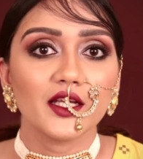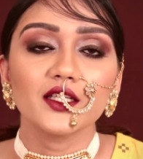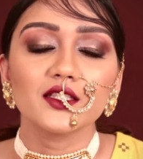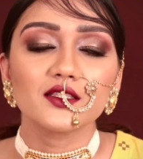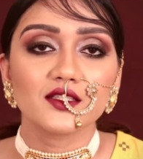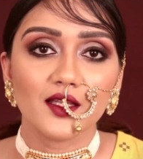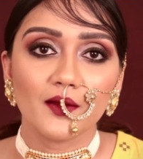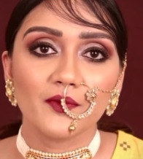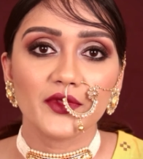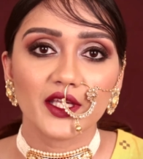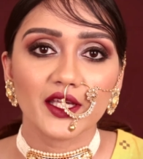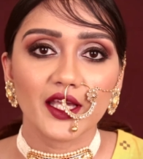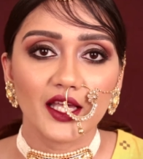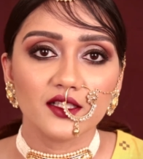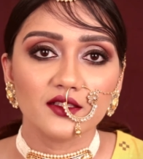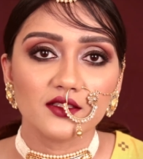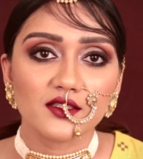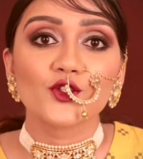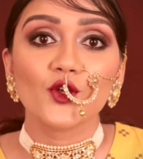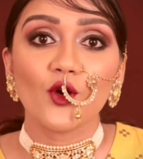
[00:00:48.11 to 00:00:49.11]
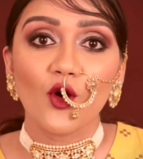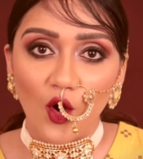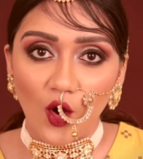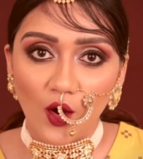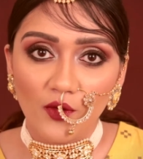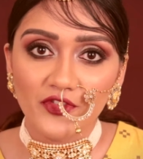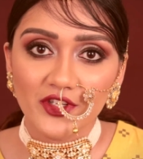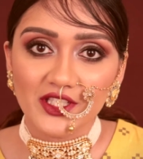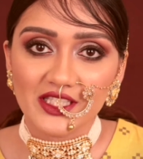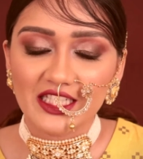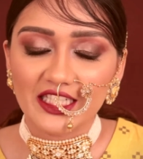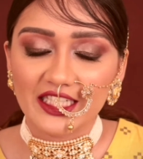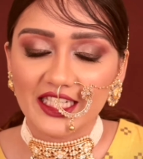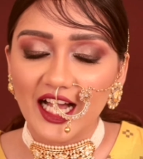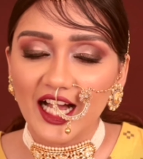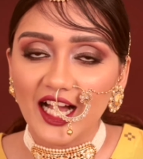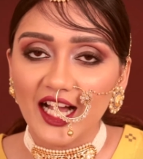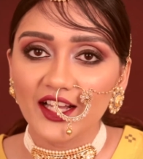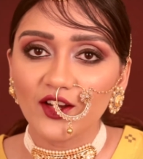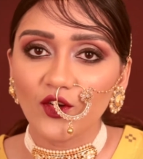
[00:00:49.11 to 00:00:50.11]
something else. So obviously
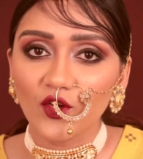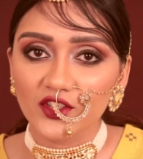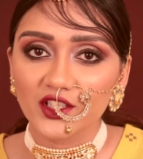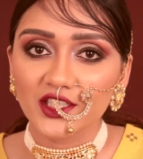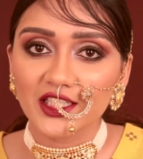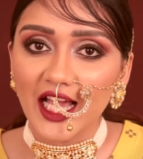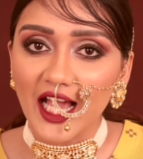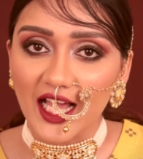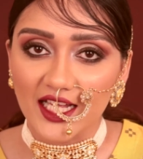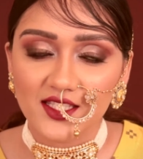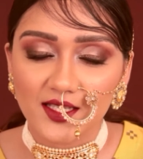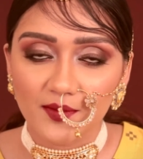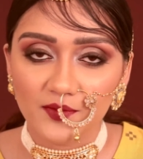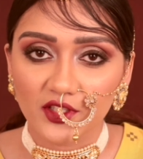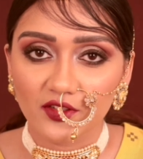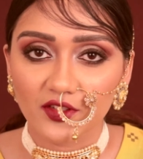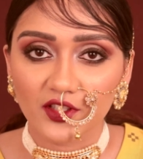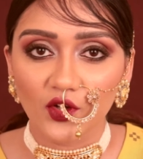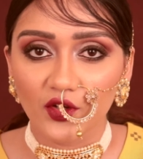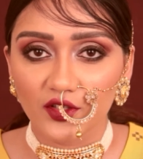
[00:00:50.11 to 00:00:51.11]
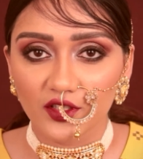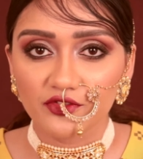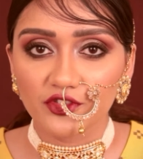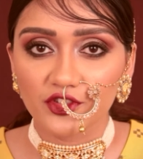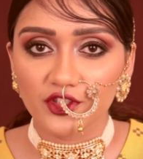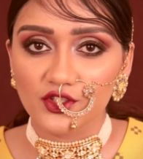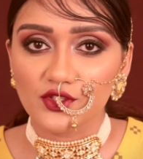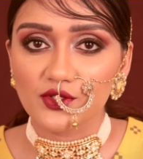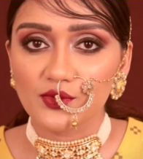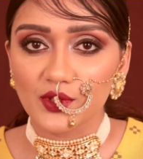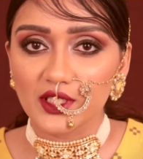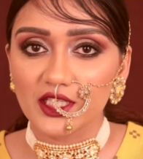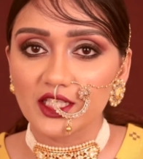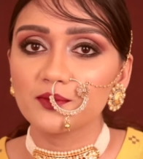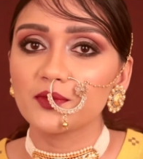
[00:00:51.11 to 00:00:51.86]
I already had something recorded for this week,